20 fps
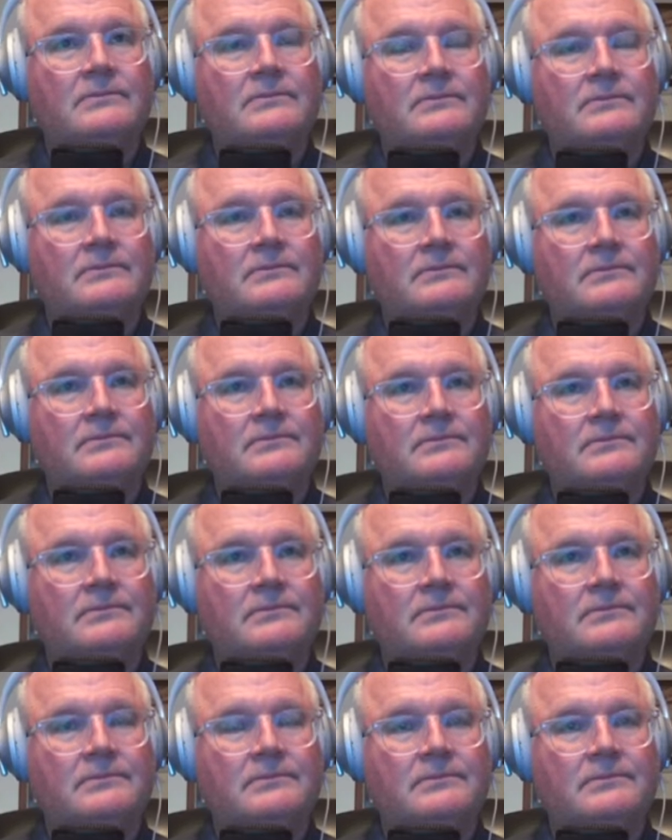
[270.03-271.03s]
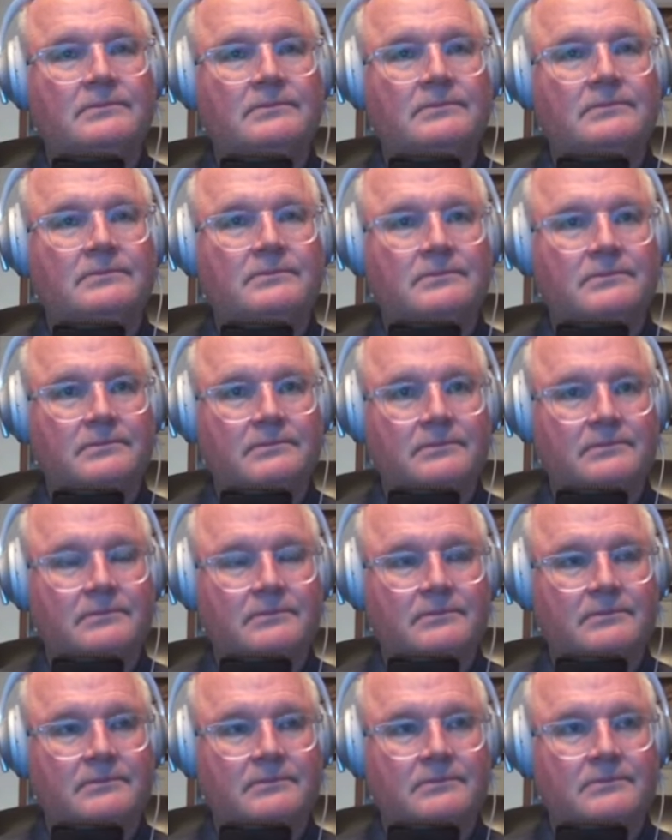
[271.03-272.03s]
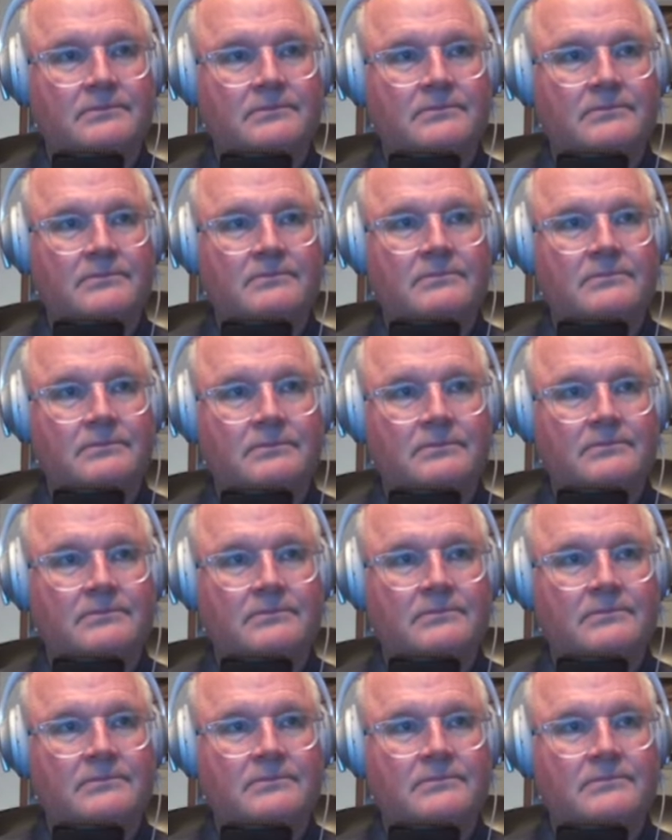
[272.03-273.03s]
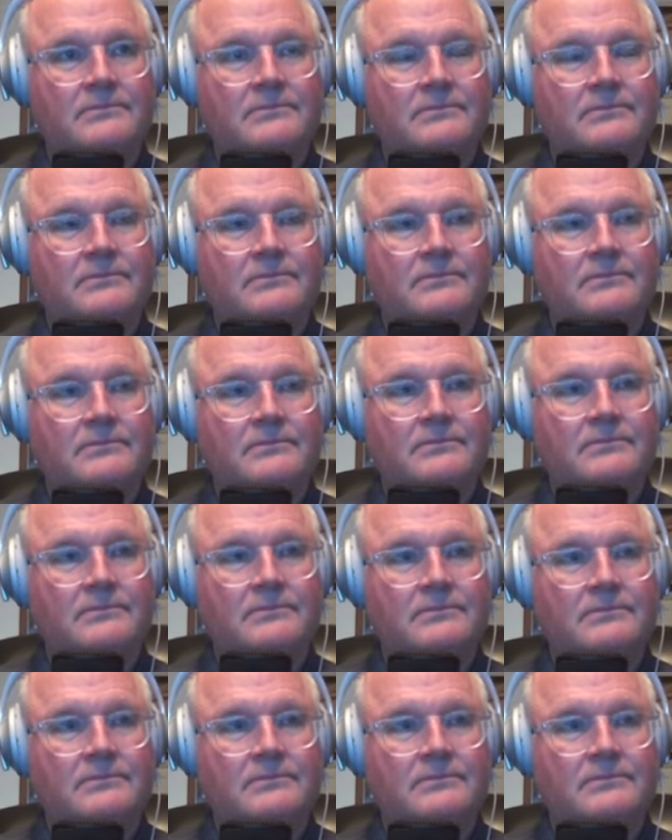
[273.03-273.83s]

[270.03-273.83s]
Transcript: No words are spoken by the person on screen.